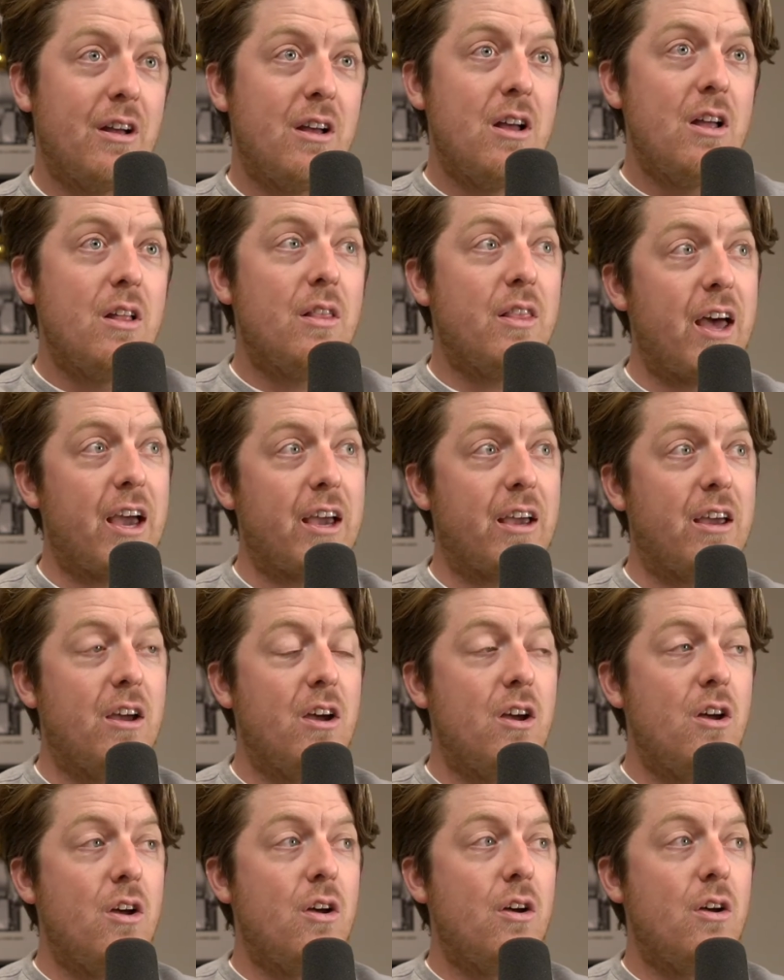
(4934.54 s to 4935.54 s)
Like
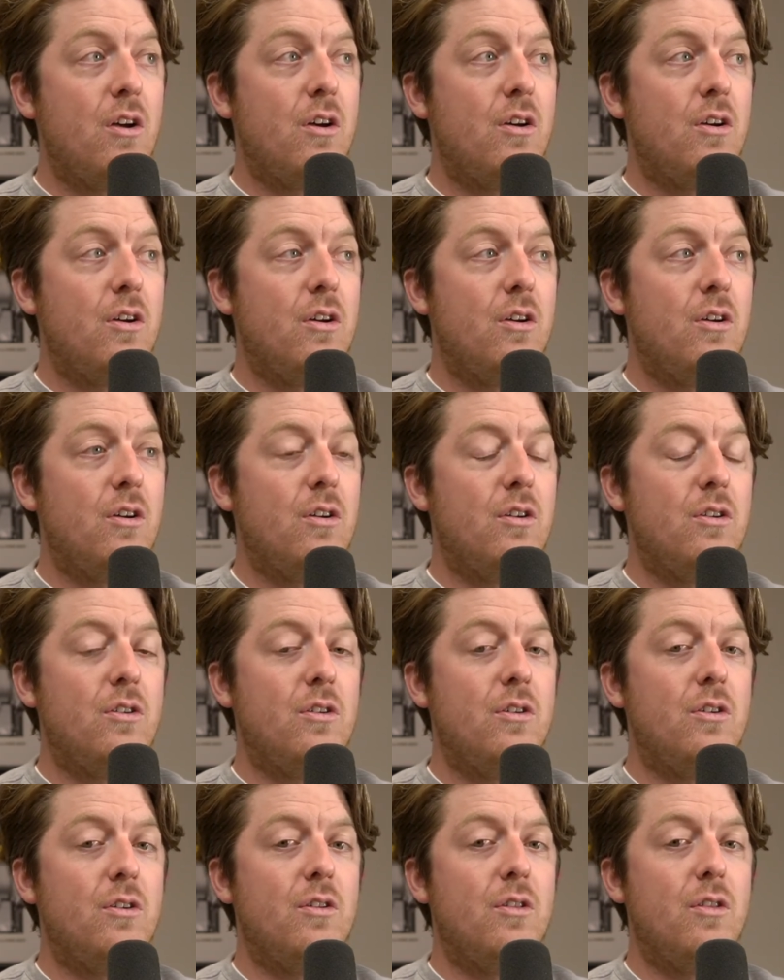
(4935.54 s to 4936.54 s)

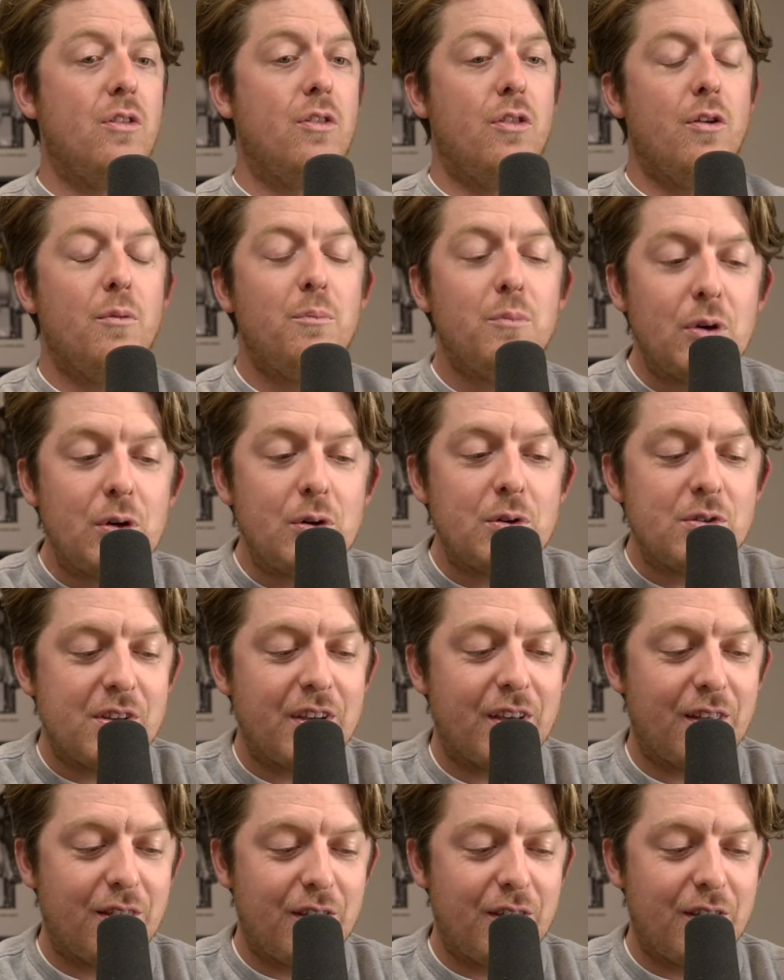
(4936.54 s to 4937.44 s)
the music